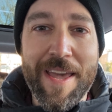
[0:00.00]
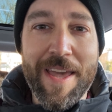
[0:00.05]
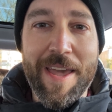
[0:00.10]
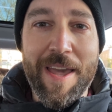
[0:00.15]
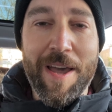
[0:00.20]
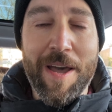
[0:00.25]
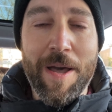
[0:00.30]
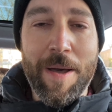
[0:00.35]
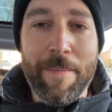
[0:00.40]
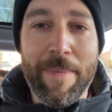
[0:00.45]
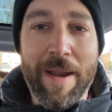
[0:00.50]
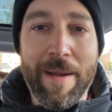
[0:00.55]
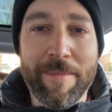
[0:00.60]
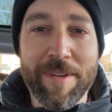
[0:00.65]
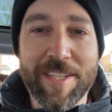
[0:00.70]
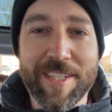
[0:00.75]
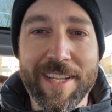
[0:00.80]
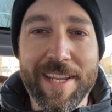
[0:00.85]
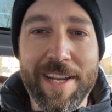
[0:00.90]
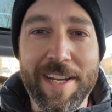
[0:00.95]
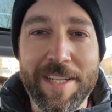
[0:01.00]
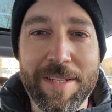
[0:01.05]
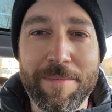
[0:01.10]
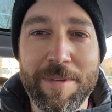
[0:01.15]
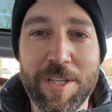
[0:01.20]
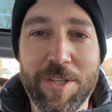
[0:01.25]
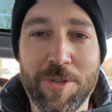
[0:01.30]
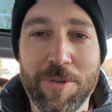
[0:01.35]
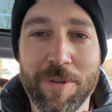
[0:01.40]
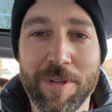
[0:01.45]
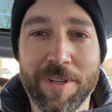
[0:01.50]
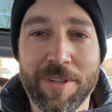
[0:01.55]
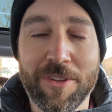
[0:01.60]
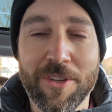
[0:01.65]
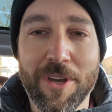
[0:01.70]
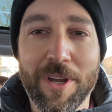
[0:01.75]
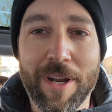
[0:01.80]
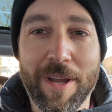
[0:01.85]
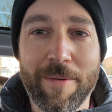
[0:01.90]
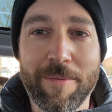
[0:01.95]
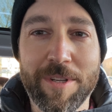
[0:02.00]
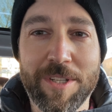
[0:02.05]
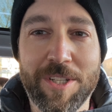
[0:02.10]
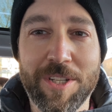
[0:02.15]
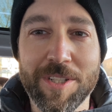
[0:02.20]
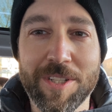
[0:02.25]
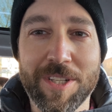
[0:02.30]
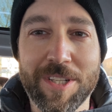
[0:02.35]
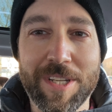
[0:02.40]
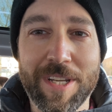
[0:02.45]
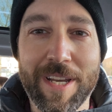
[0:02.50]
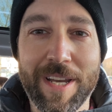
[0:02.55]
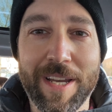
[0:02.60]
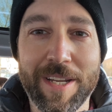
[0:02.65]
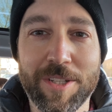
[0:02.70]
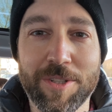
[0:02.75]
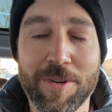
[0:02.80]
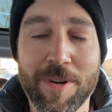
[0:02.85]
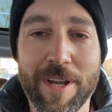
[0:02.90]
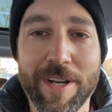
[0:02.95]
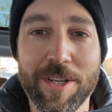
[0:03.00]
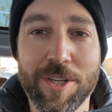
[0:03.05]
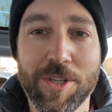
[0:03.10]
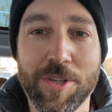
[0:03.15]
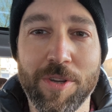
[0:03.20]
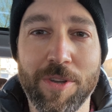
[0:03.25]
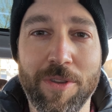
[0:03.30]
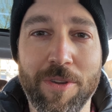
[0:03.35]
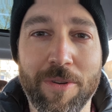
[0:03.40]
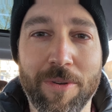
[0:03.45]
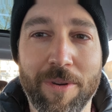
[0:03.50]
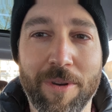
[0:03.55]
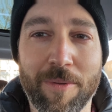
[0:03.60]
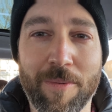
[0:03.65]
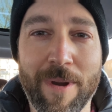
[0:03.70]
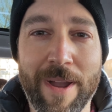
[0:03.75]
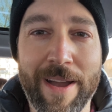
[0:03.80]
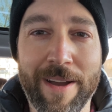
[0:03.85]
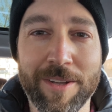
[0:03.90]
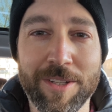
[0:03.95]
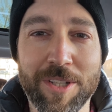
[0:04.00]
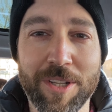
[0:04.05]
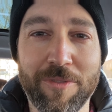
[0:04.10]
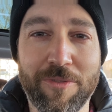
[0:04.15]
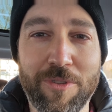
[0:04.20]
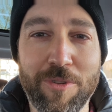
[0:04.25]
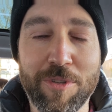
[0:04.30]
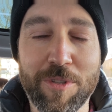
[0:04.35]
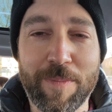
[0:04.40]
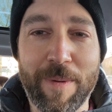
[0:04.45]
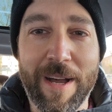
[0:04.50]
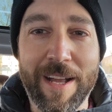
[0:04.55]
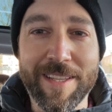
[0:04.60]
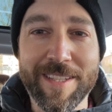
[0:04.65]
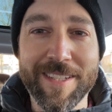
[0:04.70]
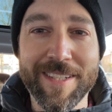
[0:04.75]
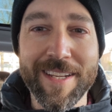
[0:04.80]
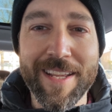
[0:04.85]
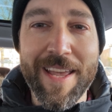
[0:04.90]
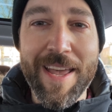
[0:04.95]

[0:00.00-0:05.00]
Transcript: but I'm excited to meet you and thought I would just try to show you around a few spots.